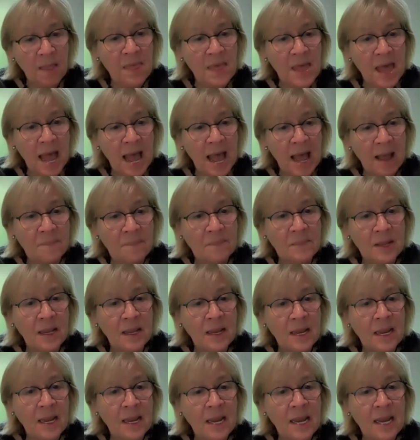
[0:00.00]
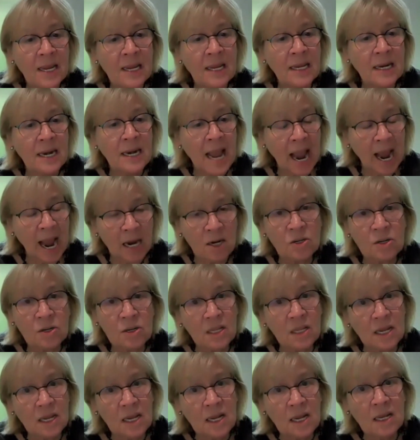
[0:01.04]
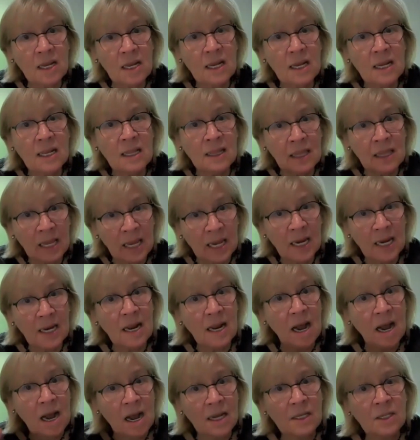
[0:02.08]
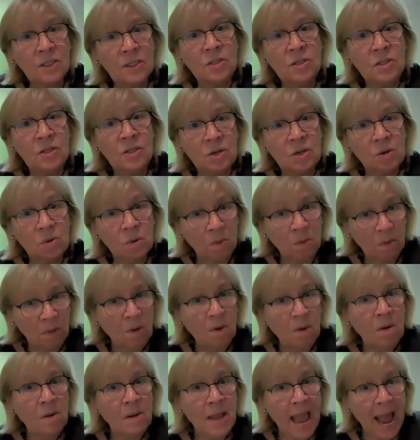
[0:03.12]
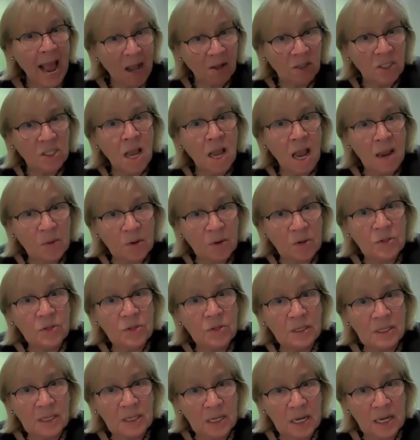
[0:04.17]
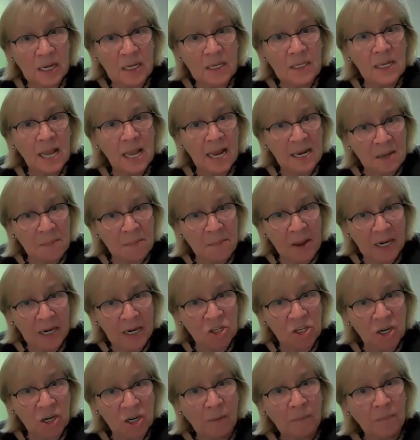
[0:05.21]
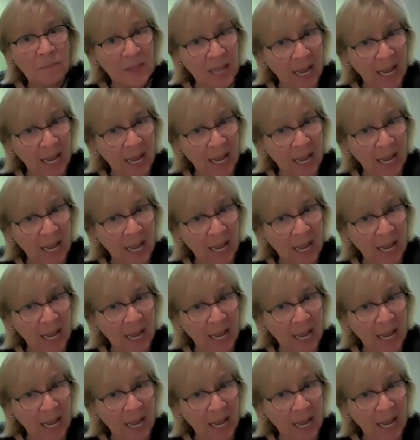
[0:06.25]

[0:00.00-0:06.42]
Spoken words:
that it can actually lead us to Alzheimer's disease and dementia.